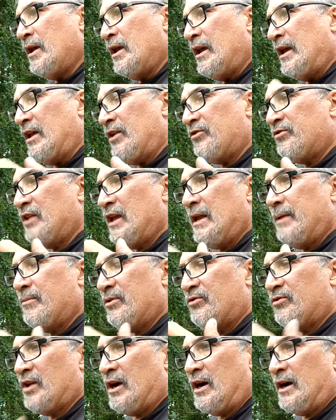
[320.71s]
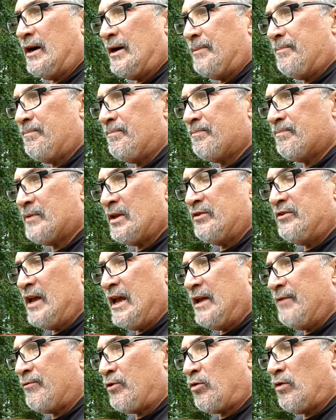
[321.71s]
his name is
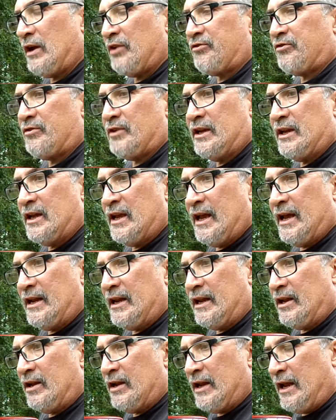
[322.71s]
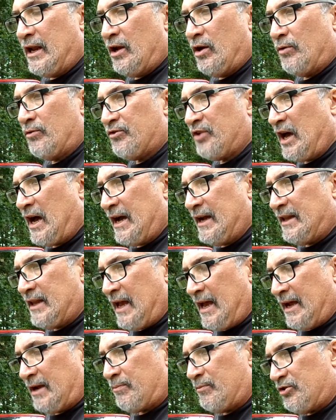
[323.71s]
Dave Cressley, and he owns High
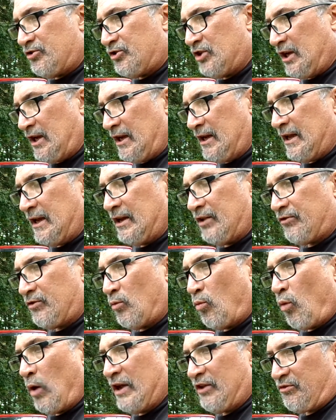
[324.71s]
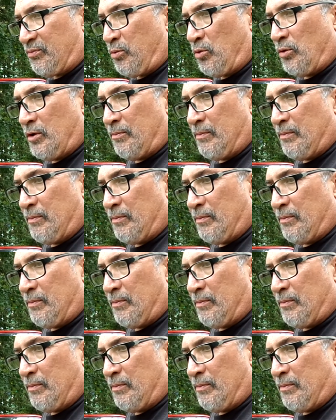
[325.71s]
Tech Machine, and it's in Weisport,